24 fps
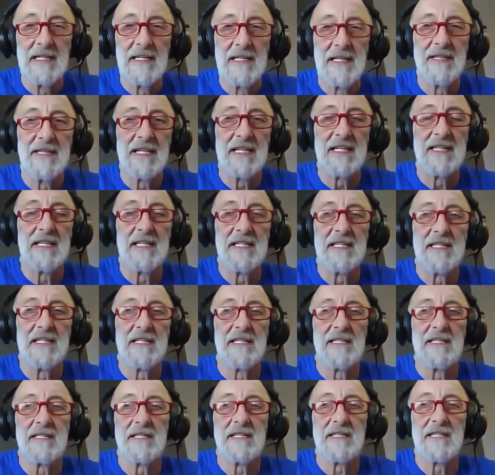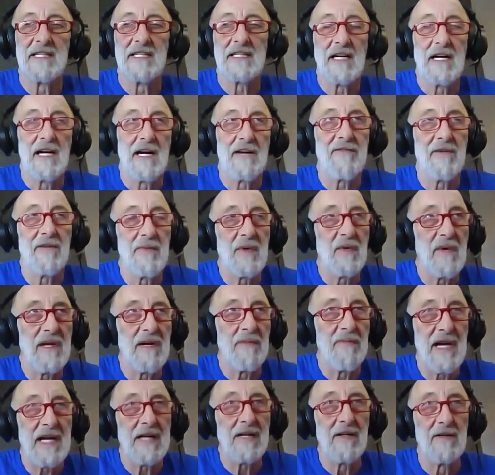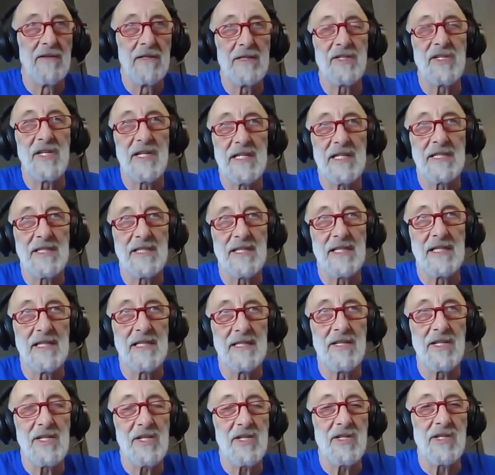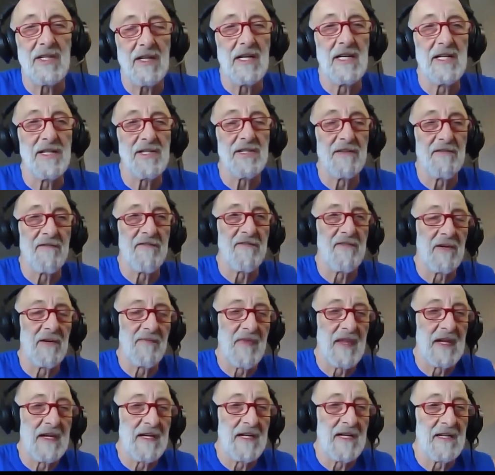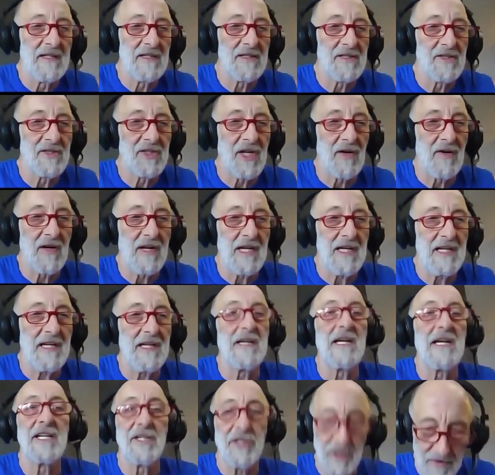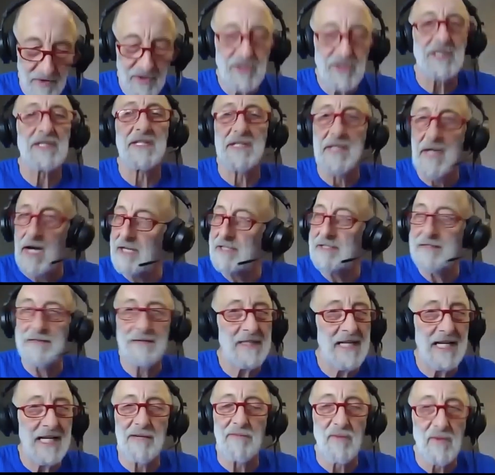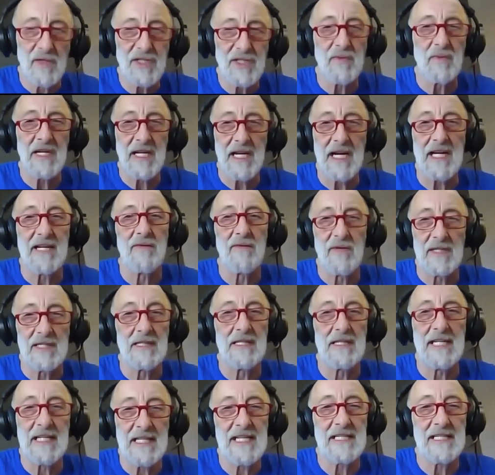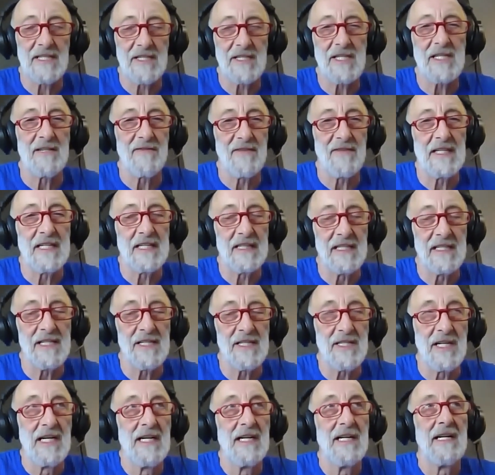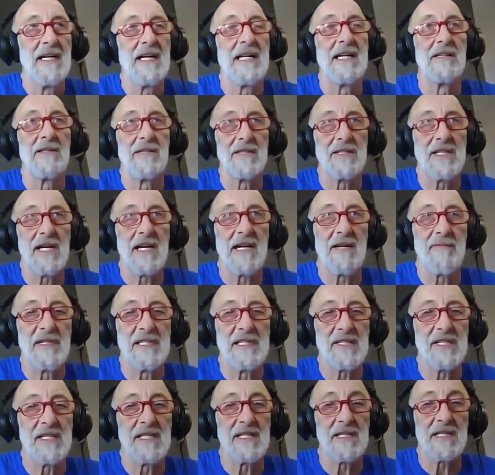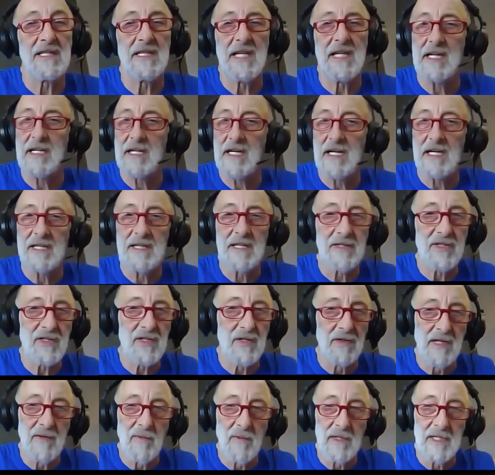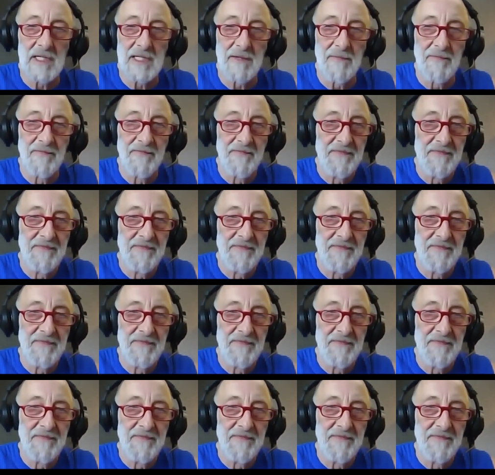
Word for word: And then the guy from the Winnebago looks at his distant cousin from the Cherokee Nation who's just nodding, damn, wish we had one like that, stuff like this. And he looks at him and says, thank God there's only one.